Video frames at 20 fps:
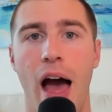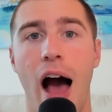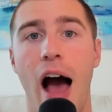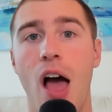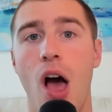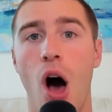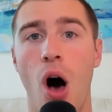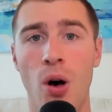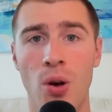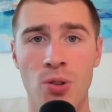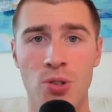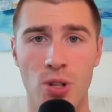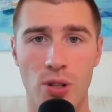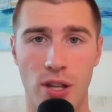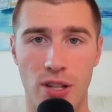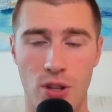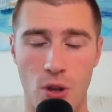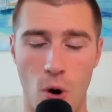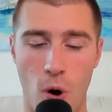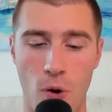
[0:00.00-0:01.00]
I also
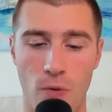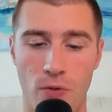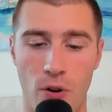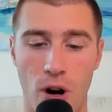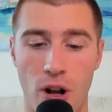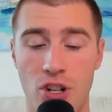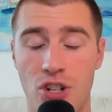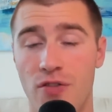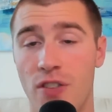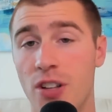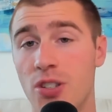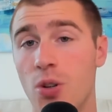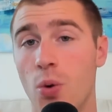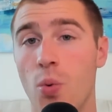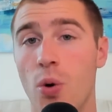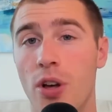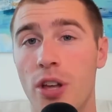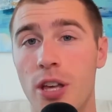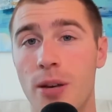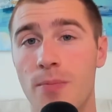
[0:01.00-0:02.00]
like the over on
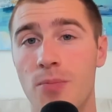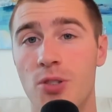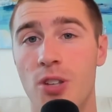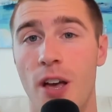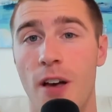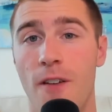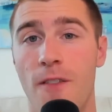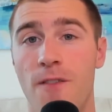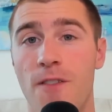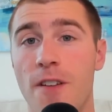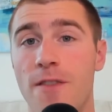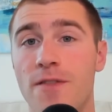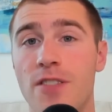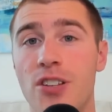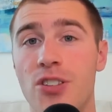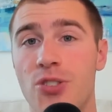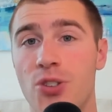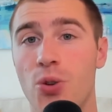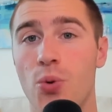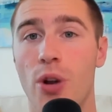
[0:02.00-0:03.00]
Javonte Williams,
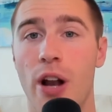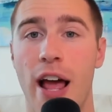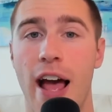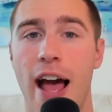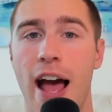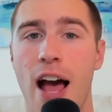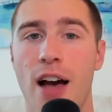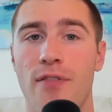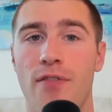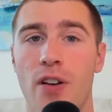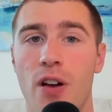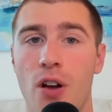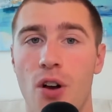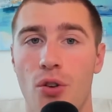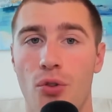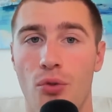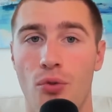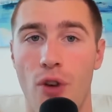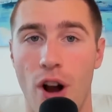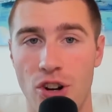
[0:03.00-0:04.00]
52.5
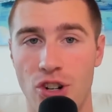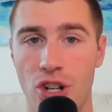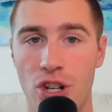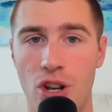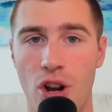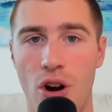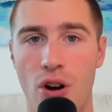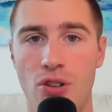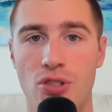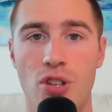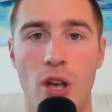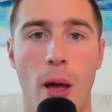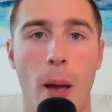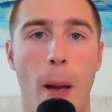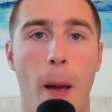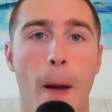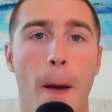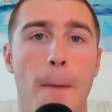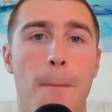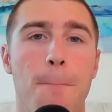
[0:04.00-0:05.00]
rushing yards.
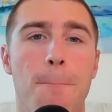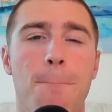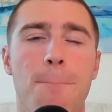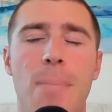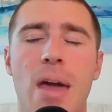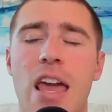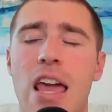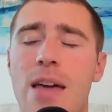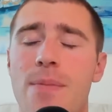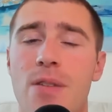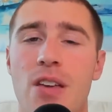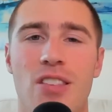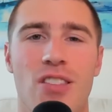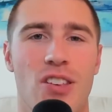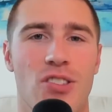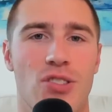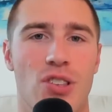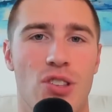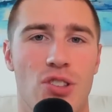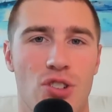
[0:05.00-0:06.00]
Maybe
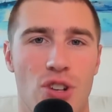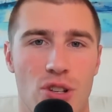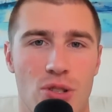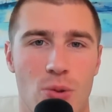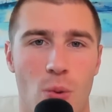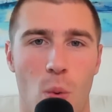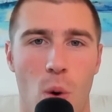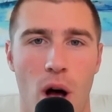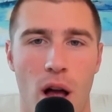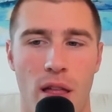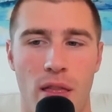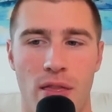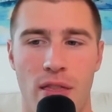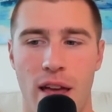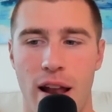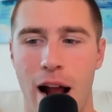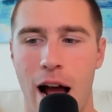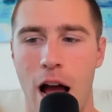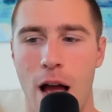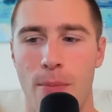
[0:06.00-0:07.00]
this is just one
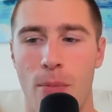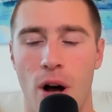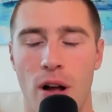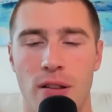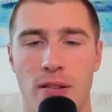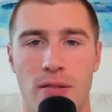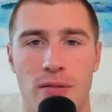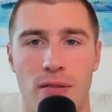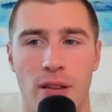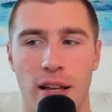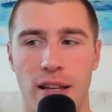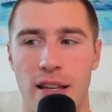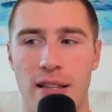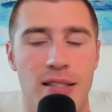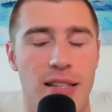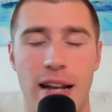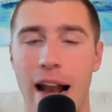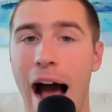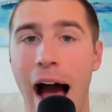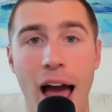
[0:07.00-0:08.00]
that I'm on, like,
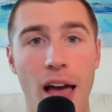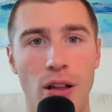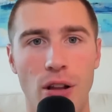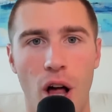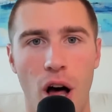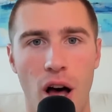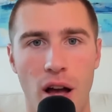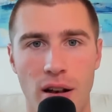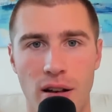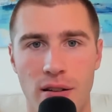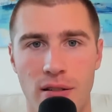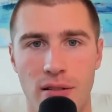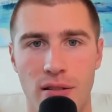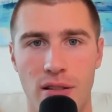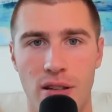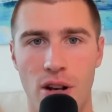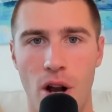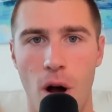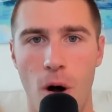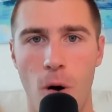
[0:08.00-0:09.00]
in denial on,
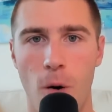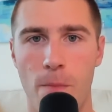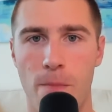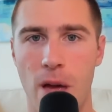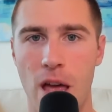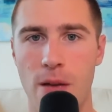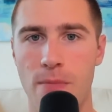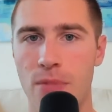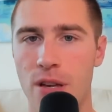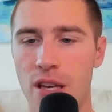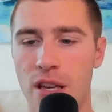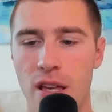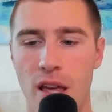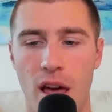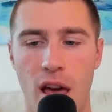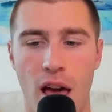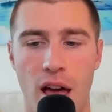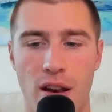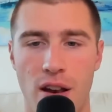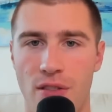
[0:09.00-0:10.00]
you know?
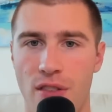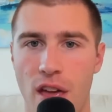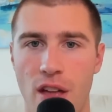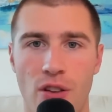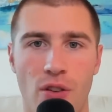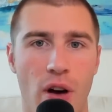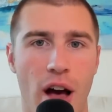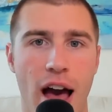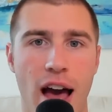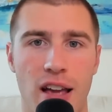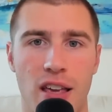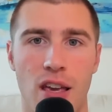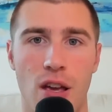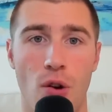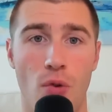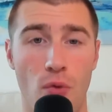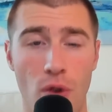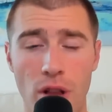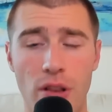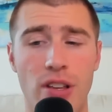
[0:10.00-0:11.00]
Maybe Nathaniel
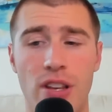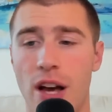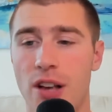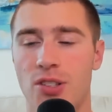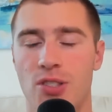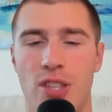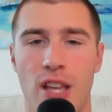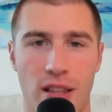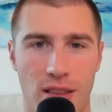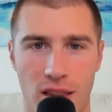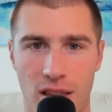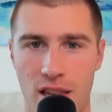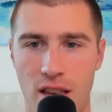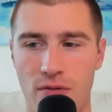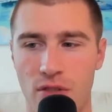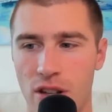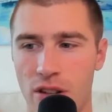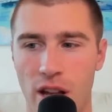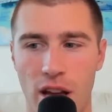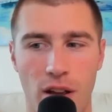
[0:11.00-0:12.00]
Hackett really does think that
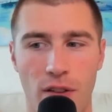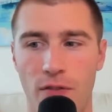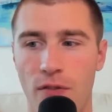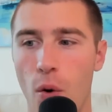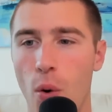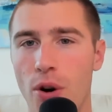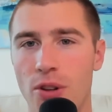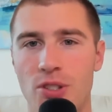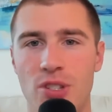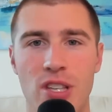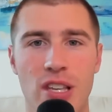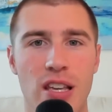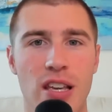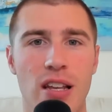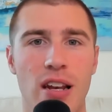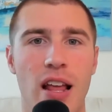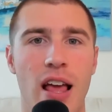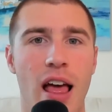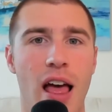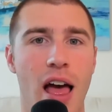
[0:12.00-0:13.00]
giving, like,
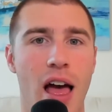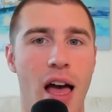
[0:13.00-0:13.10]
14